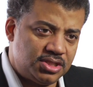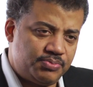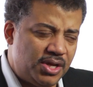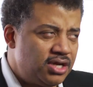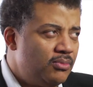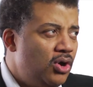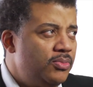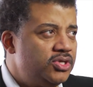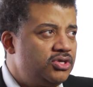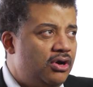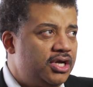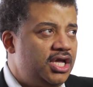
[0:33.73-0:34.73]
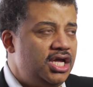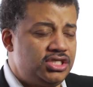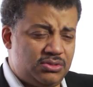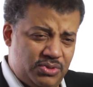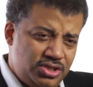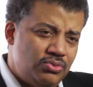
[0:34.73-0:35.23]
Sputnik moments are
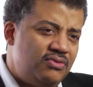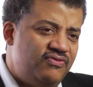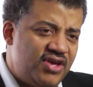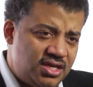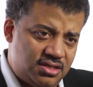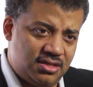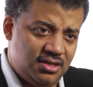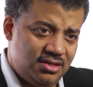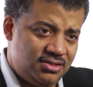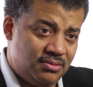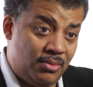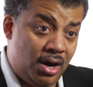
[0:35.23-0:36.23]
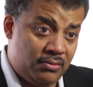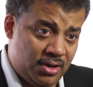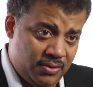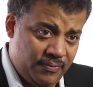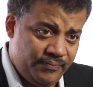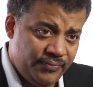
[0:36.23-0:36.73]
occasions where you invent
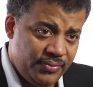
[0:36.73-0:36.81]
tomorrow.